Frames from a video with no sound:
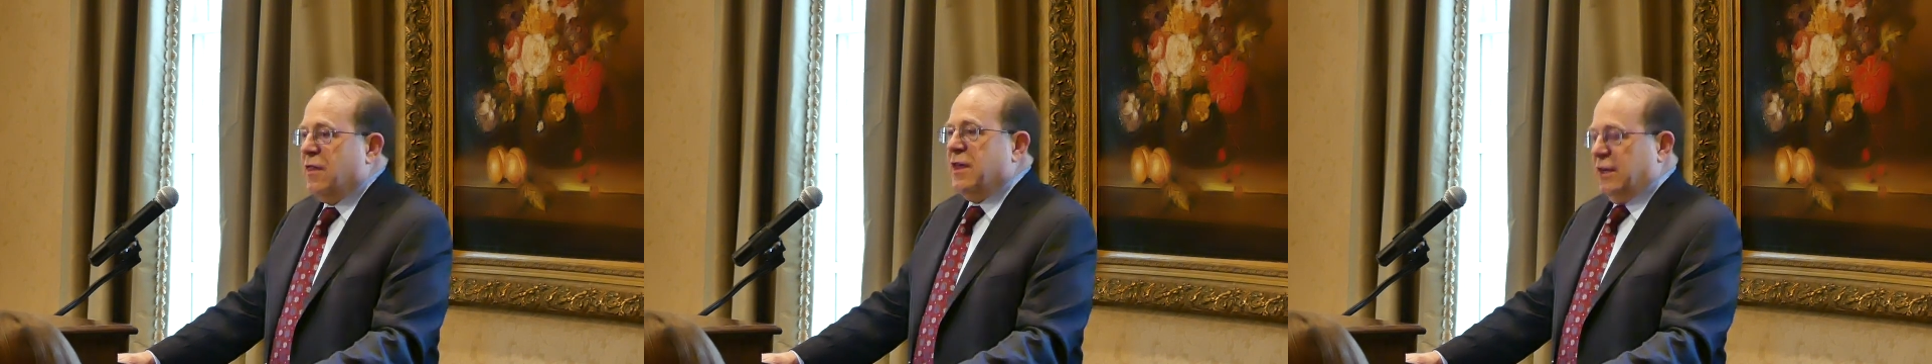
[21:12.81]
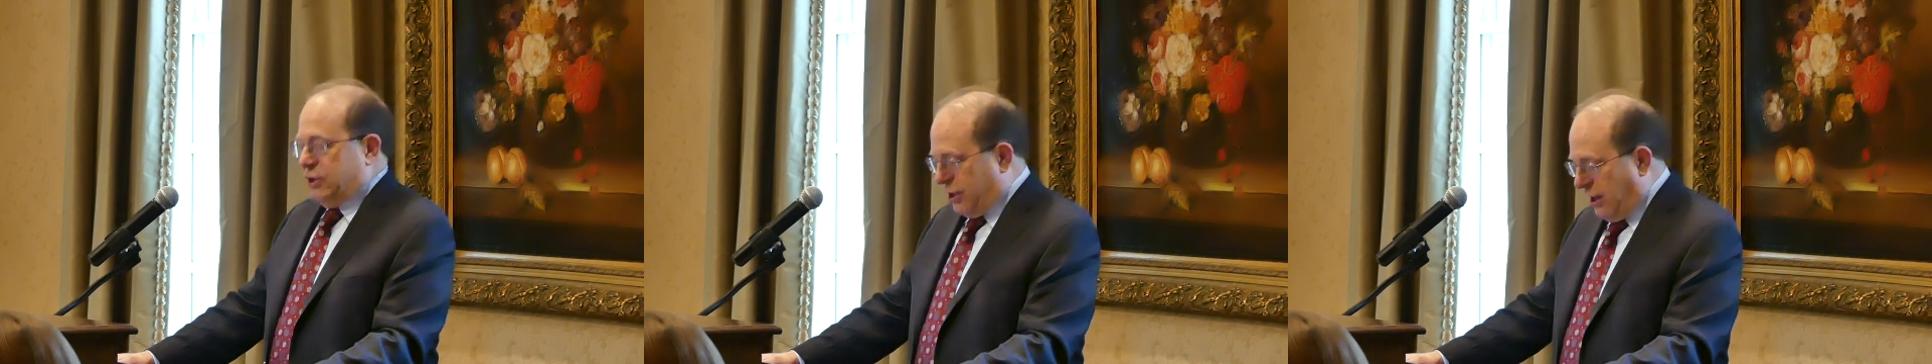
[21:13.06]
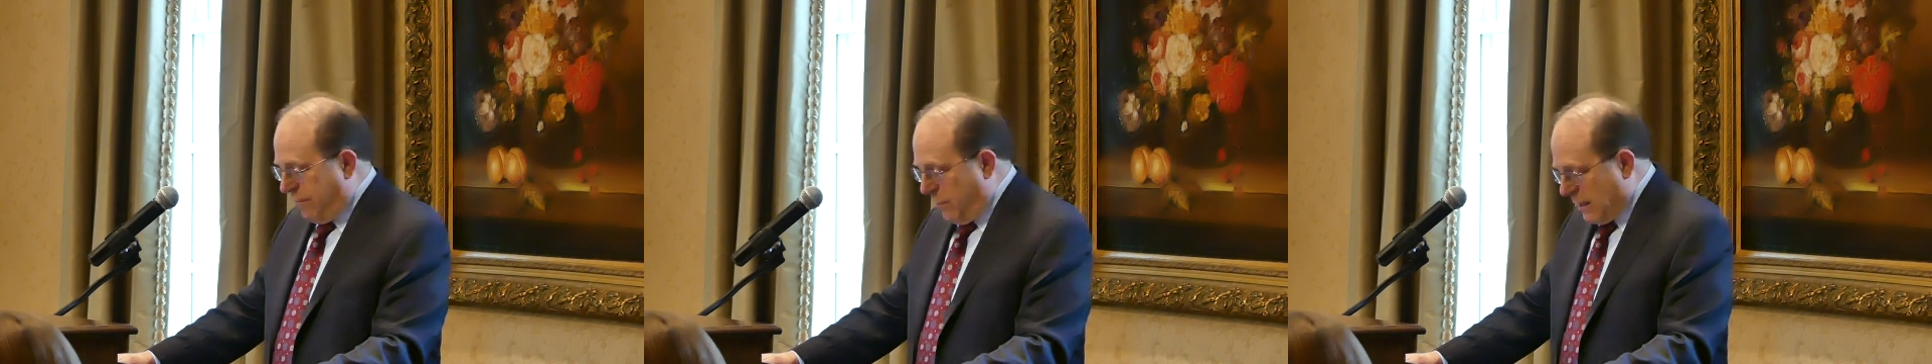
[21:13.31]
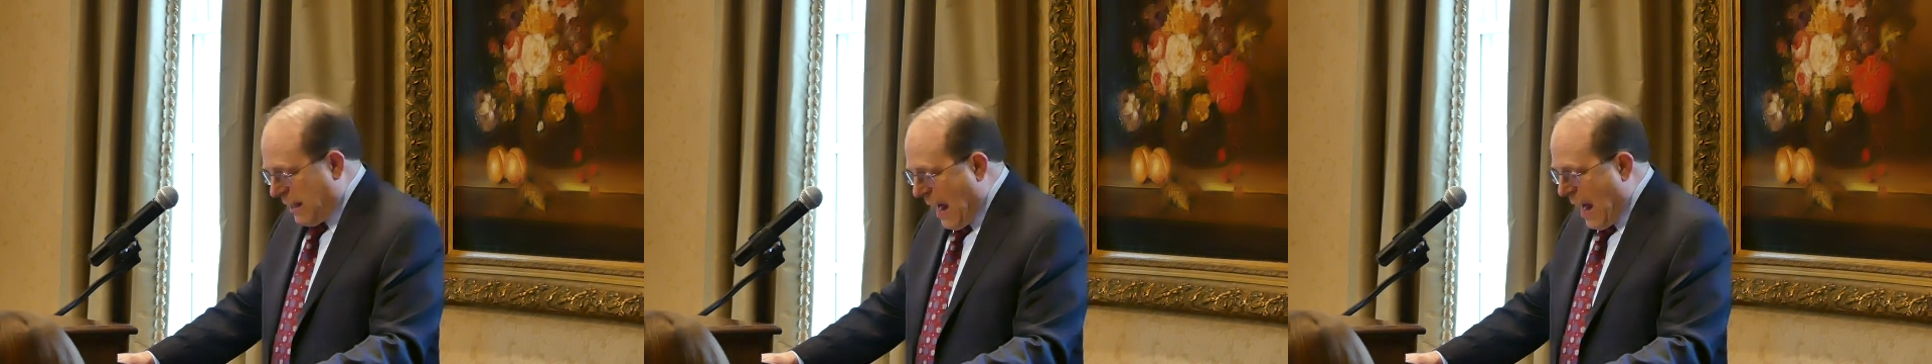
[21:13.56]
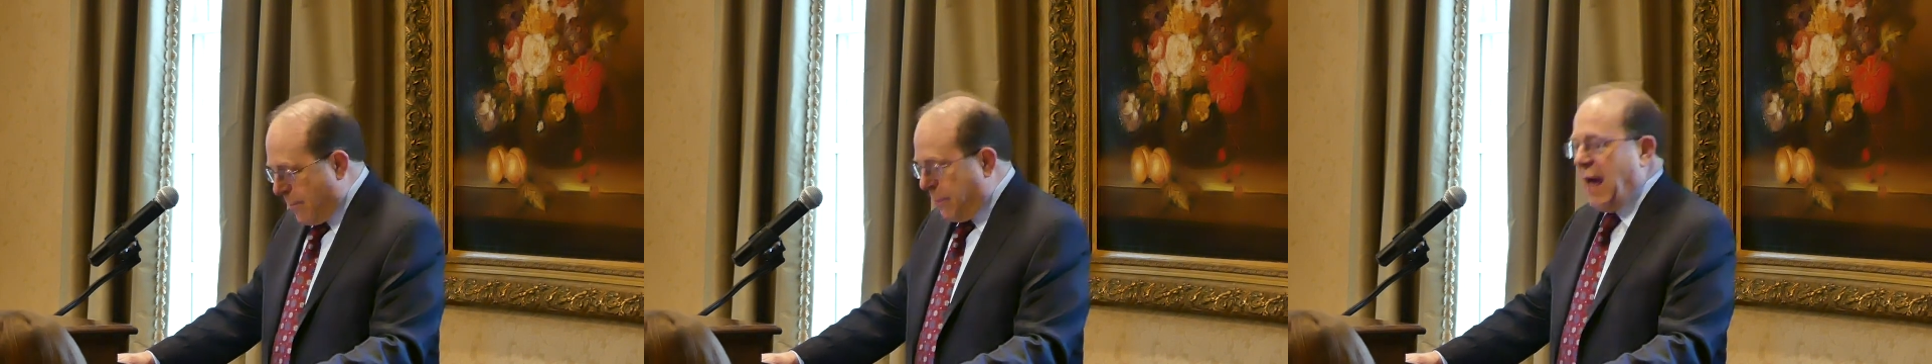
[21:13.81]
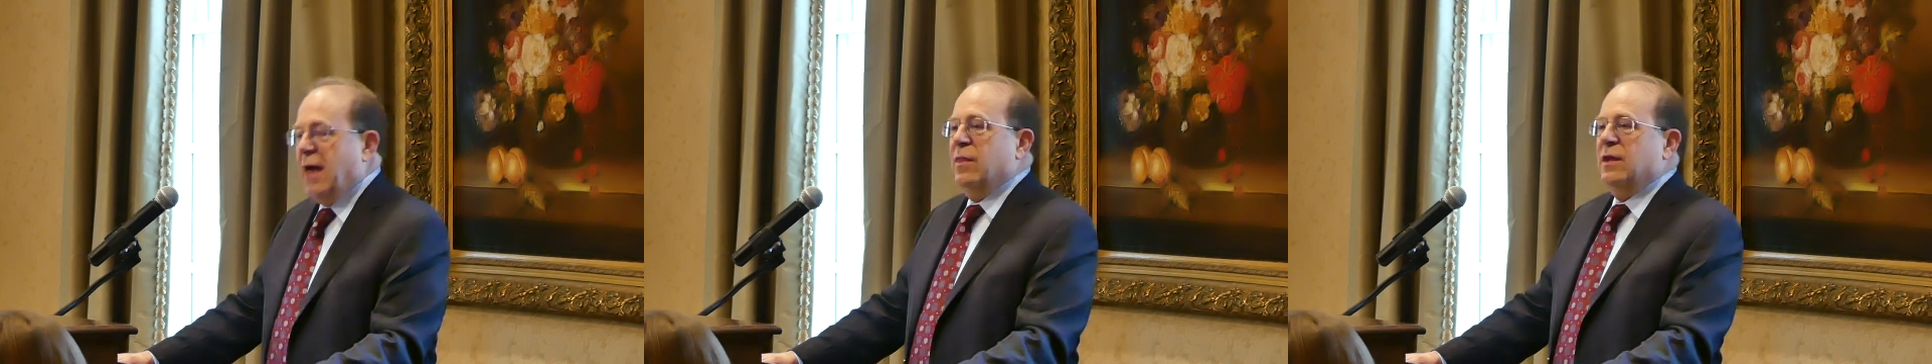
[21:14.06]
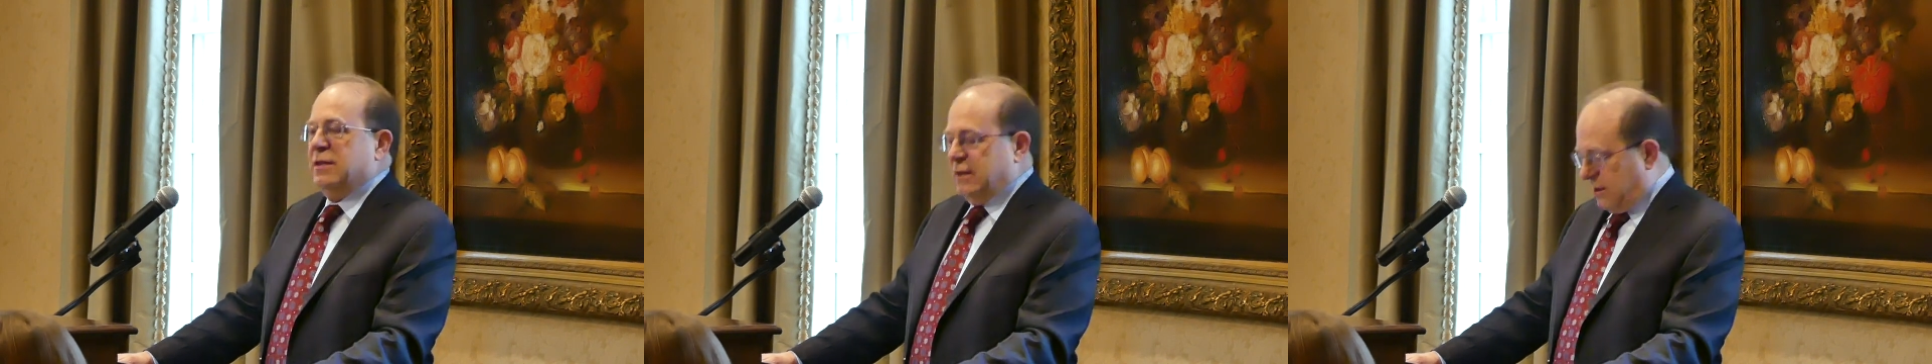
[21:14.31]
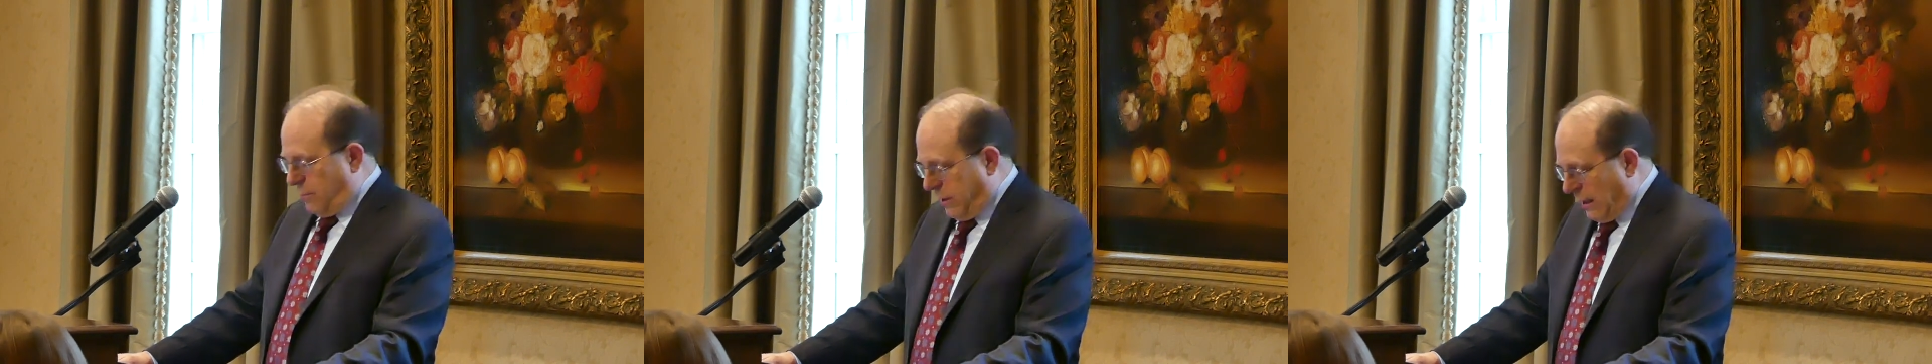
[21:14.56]
"The Achievement Gap and the
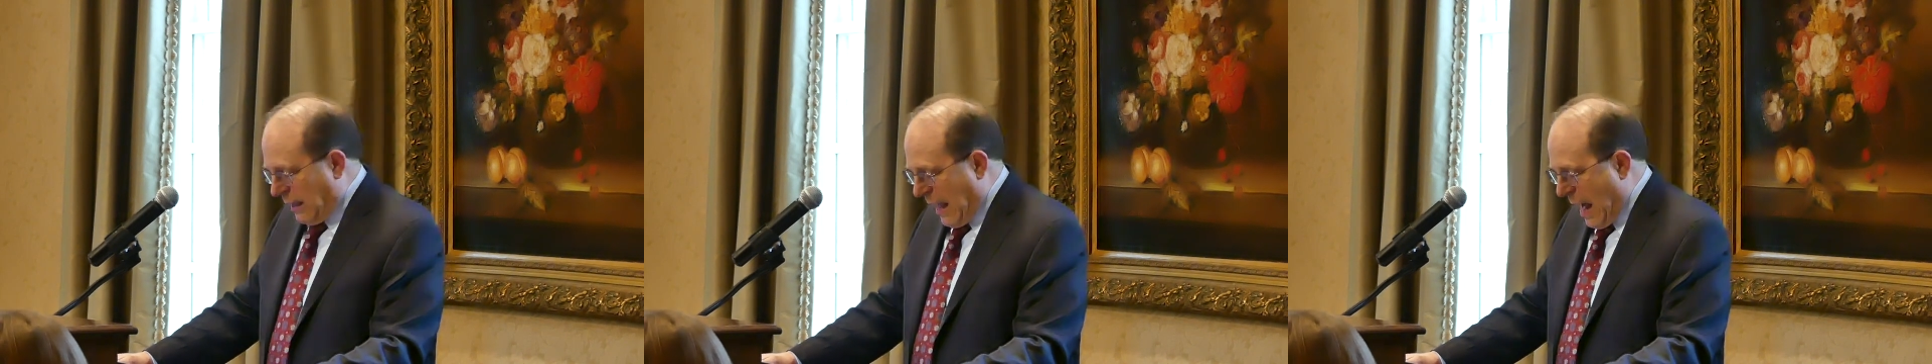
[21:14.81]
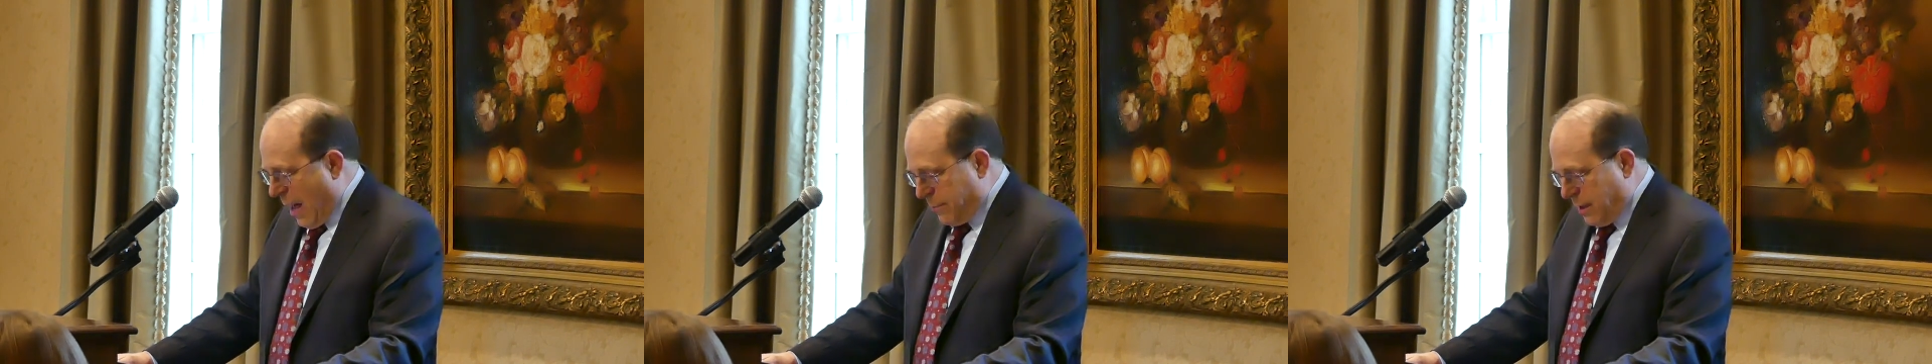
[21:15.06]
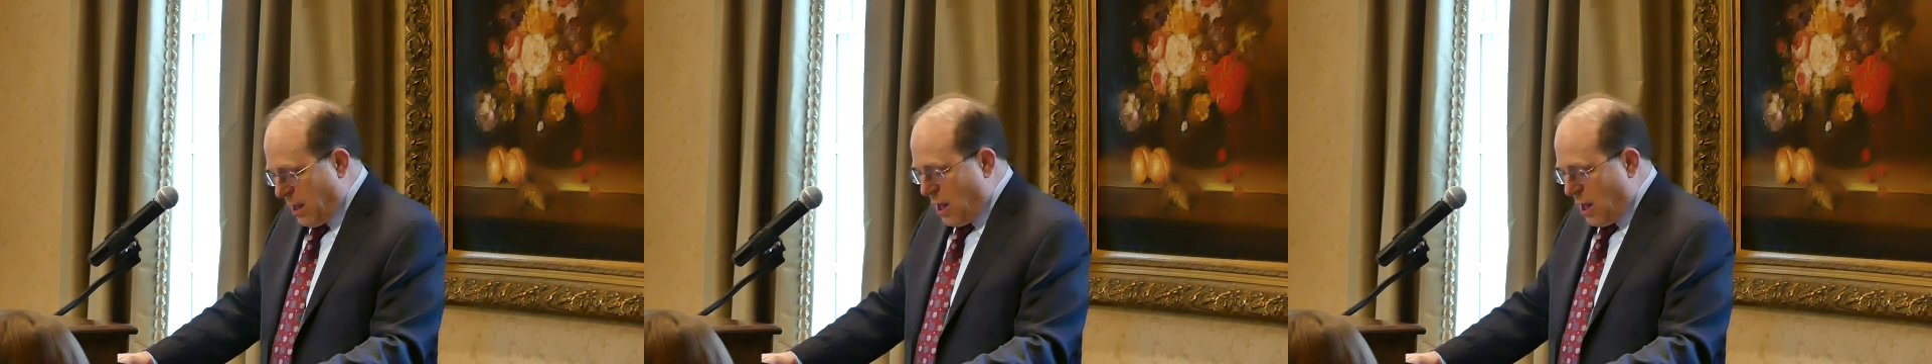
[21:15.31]
Discipline Gap,